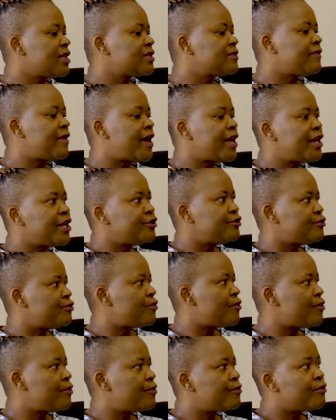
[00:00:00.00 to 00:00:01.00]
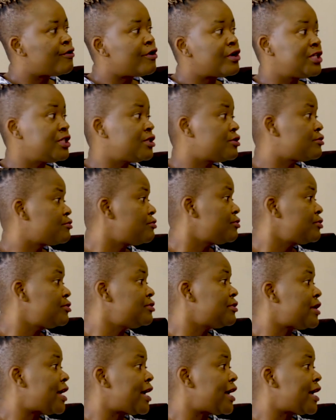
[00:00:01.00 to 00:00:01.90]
is fine. And you know, God is good.